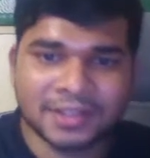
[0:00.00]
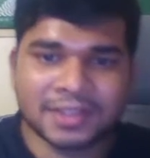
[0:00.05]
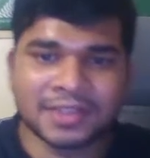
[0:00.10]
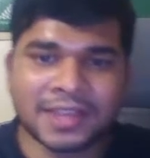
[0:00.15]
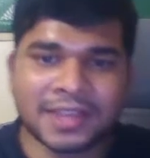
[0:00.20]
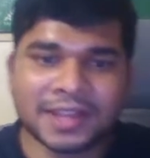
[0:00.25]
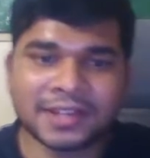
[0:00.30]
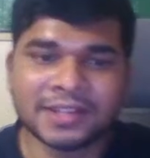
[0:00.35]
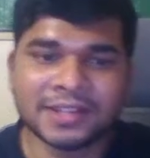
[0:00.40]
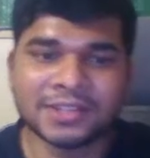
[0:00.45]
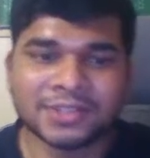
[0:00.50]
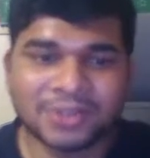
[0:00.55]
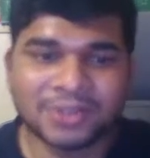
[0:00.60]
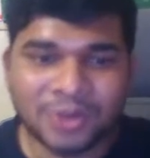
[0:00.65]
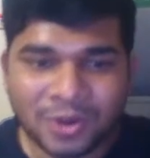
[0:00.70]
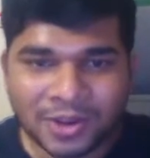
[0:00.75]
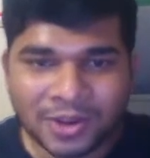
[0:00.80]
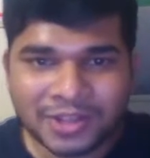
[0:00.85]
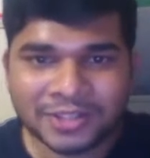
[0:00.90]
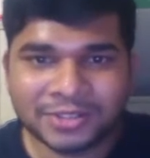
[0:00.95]
that is
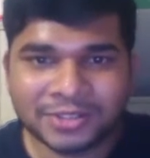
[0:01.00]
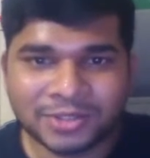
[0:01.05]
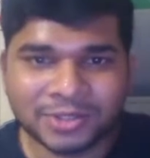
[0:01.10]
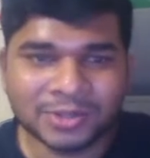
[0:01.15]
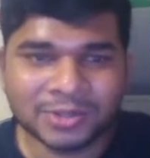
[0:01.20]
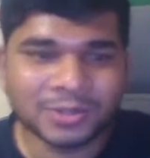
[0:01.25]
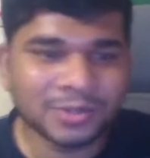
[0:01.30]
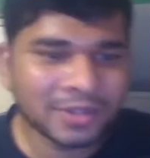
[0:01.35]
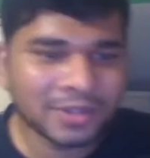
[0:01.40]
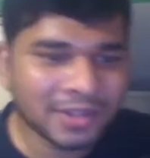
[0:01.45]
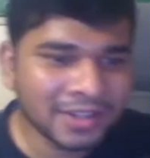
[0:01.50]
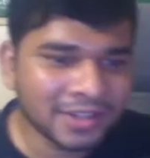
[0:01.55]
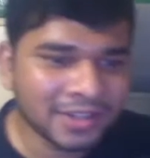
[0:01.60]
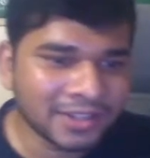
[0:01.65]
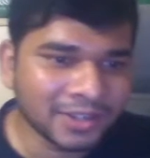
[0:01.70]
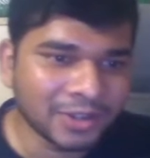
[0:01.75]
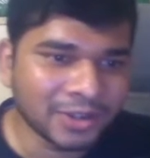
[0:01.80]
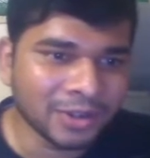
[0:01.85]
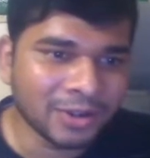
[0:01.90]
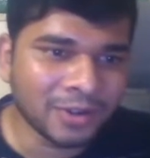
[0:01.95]
going to
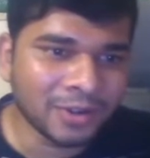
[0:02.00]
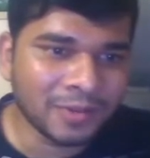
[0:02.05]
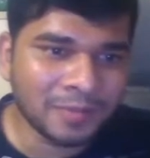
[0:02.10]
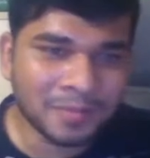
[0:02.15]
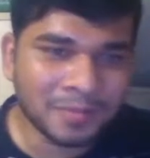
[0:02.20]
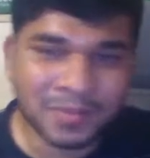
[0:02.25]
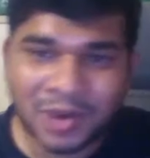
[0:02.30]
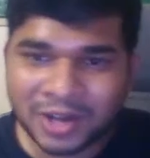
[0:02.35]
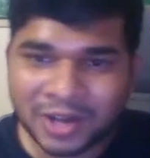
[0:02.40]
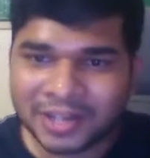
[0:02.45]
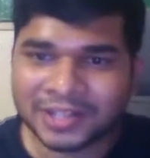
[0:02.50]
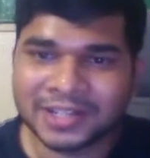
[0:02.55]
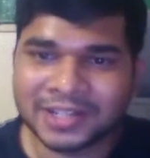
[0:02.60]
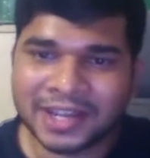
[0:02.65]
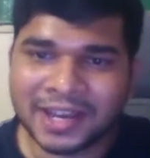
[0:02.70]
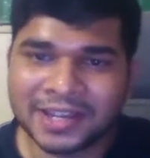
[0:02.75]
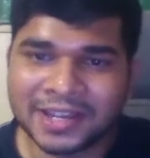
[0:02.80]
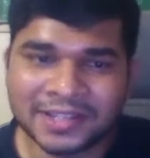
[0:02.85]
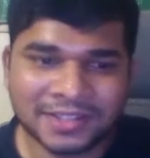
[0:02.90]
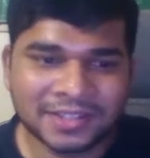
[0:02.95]

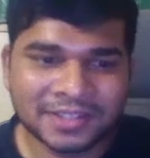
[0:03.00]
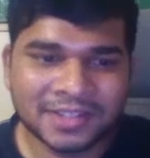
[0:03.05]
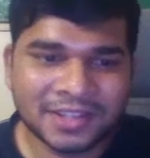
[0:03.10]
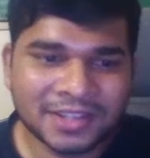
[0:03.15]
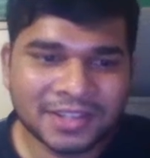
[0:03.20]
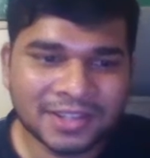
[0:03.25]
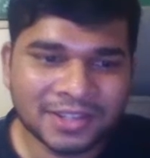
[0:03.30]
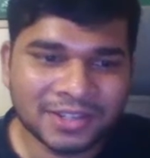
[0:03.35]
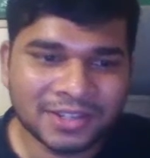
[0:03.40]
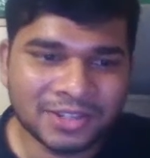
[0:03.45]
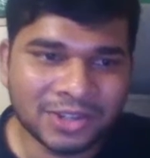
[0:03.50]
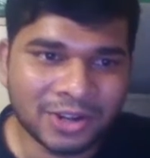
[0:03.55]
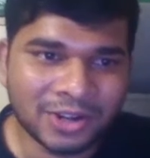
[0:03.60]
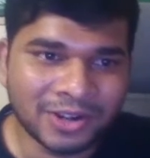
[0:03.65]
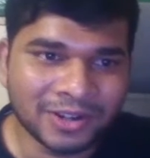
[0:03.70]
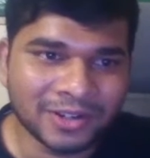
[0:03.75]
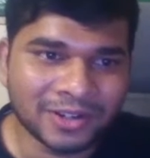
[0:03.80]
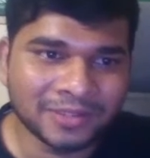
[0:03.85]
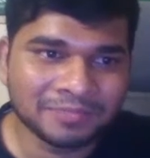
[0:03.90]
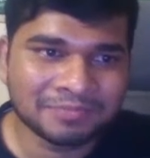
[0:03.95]
monetize
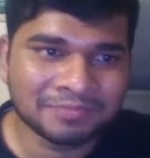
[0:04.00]
your